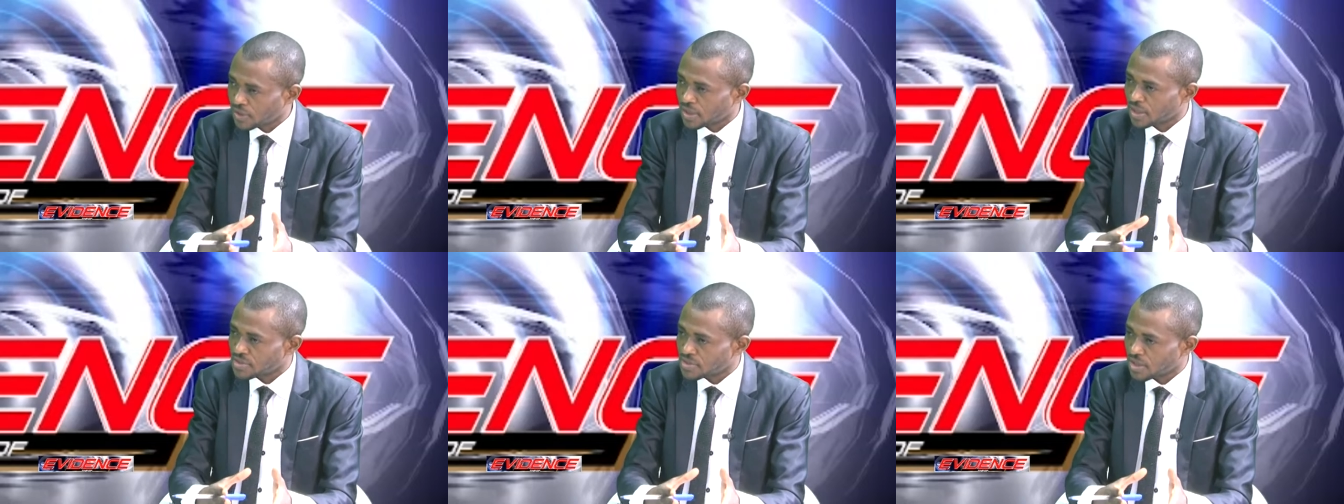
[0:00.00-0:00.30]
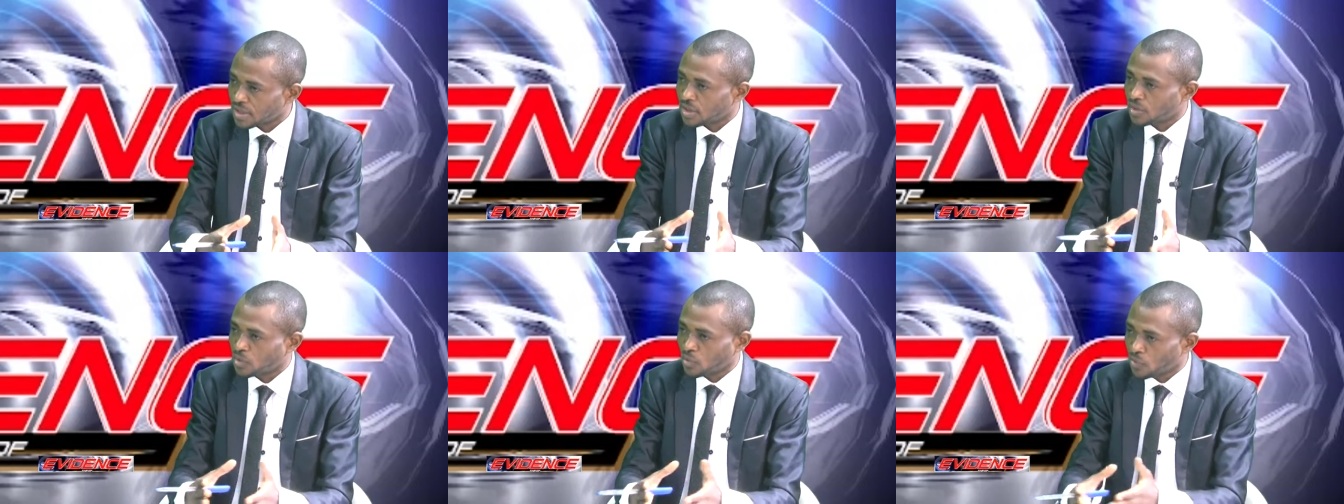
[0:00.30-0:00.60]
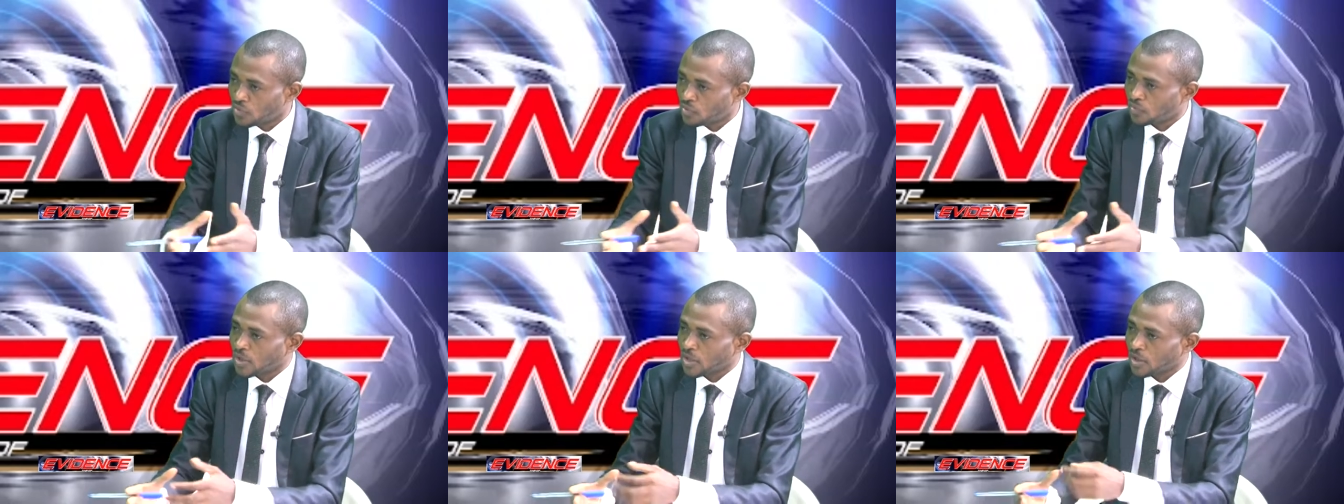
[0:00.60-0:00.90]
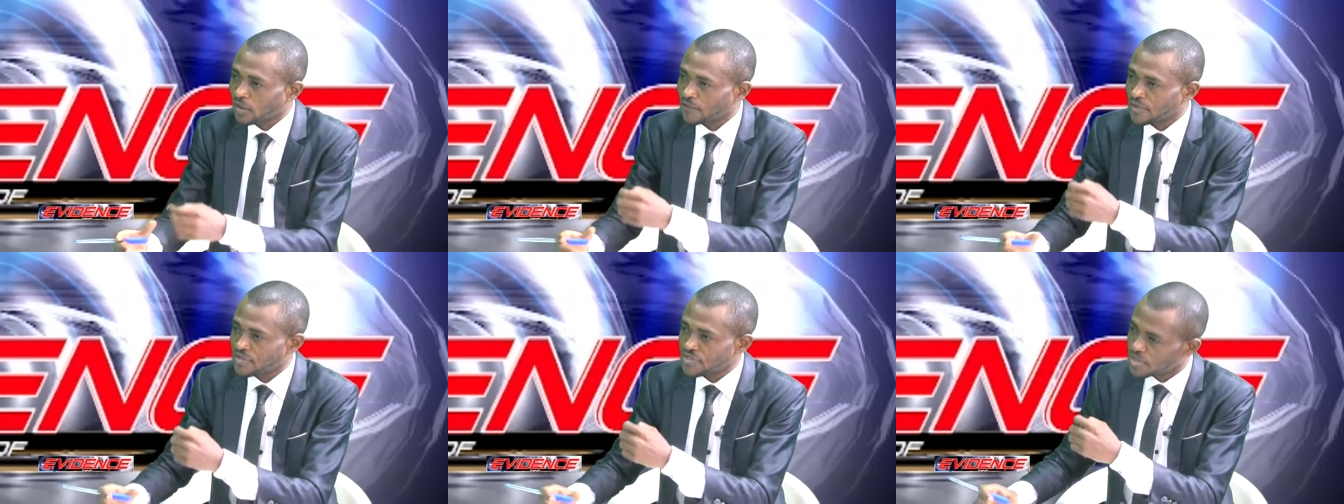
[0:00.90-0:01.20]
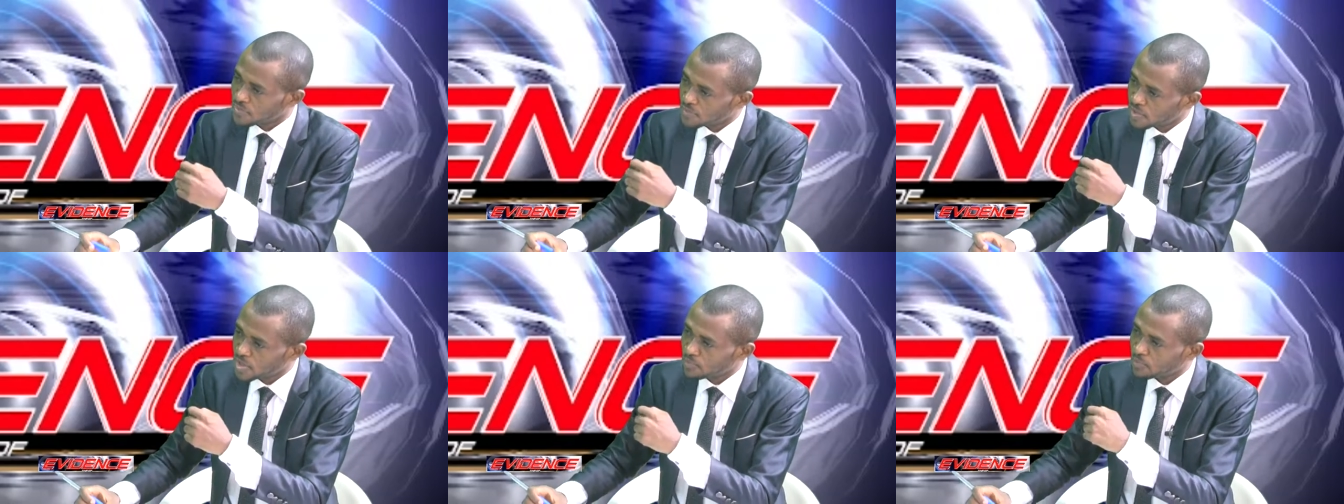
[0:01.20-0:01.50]
Council and the youth wing of the
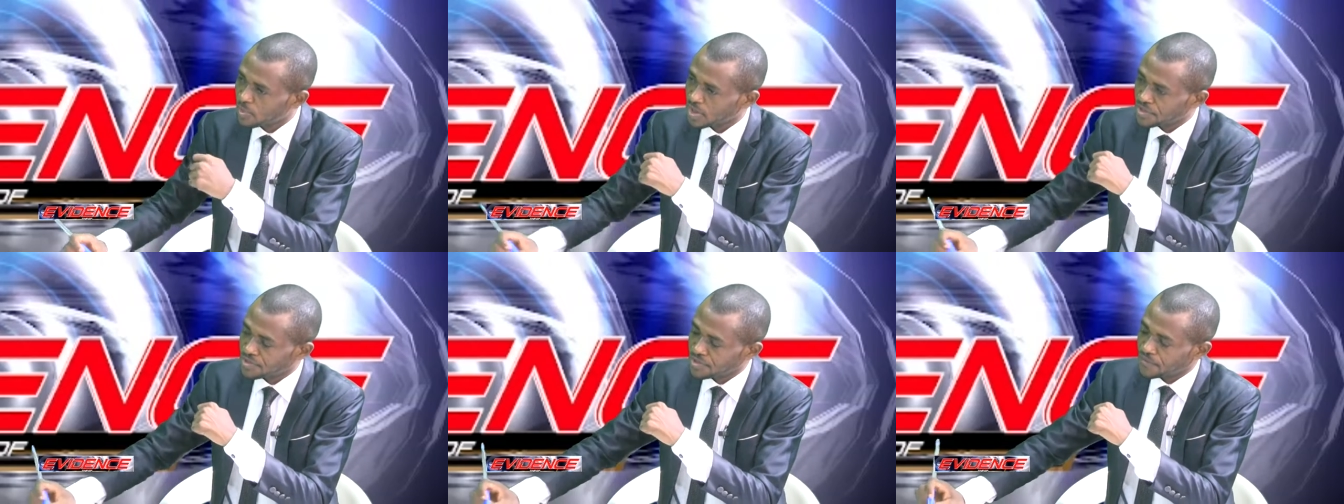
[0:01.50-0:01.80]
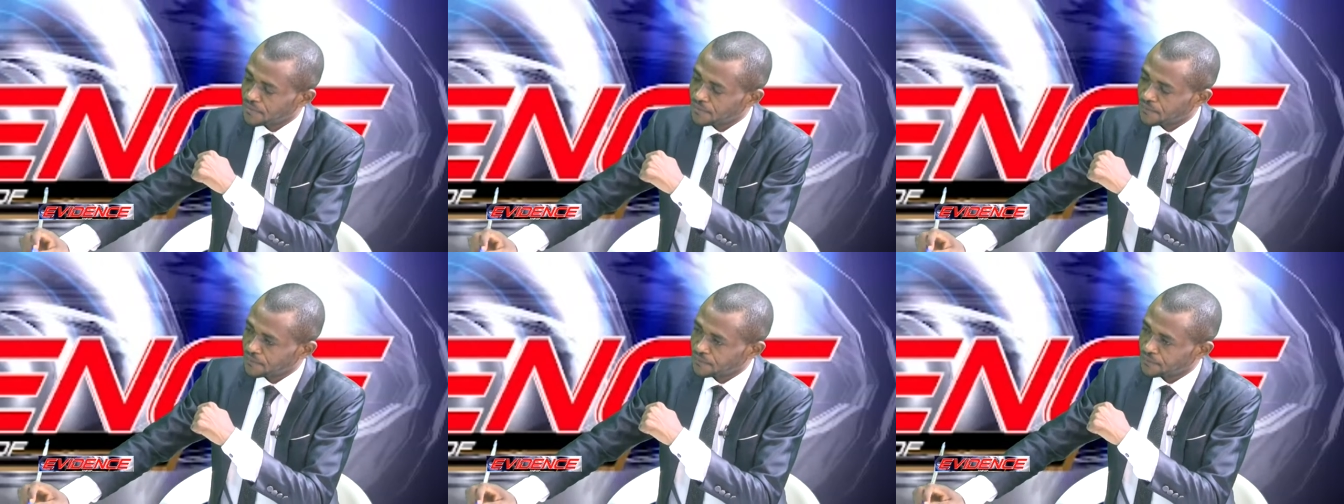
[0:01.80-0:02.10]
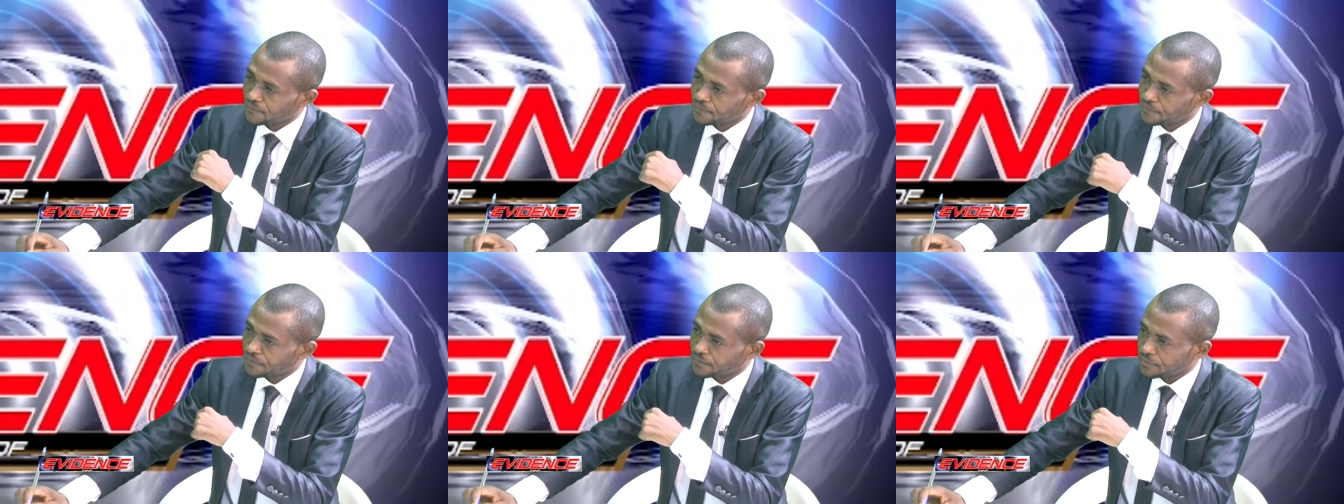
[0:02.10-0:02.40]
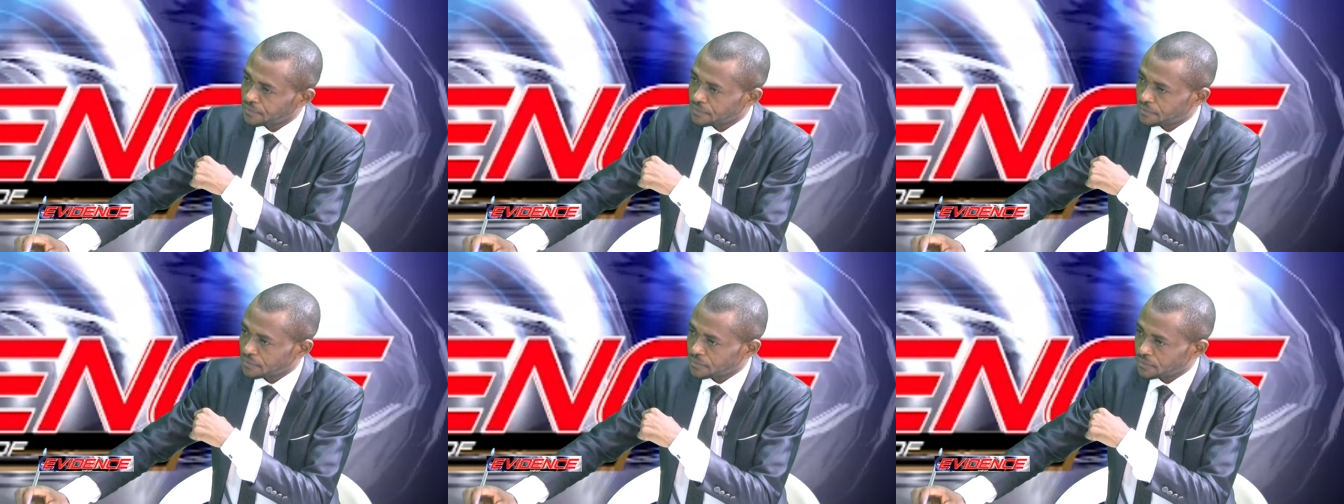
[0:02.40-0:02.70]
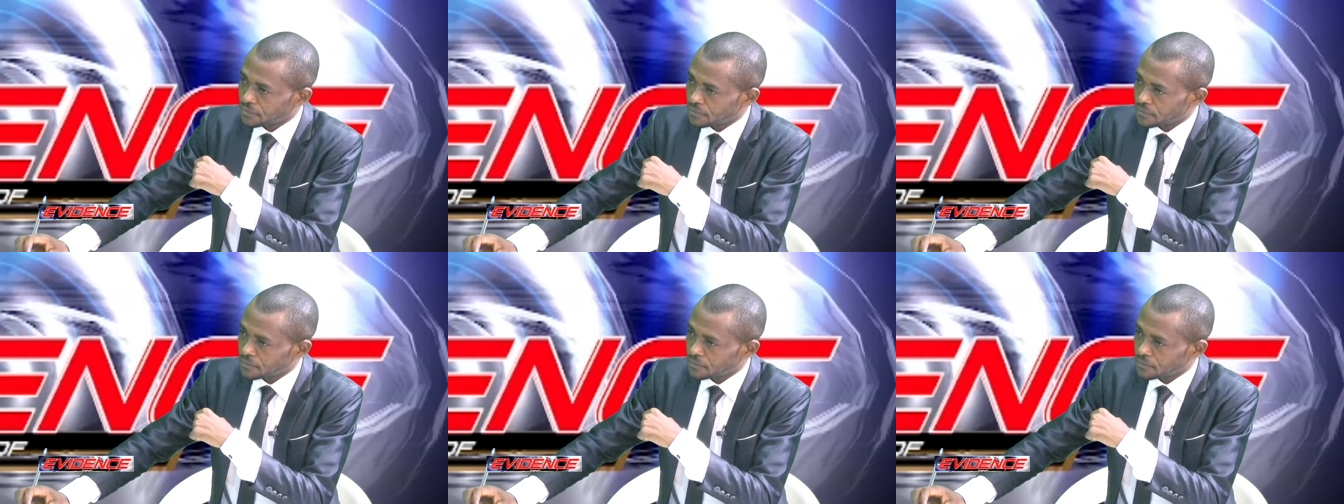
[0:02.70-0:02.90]
CPDM party. Actually,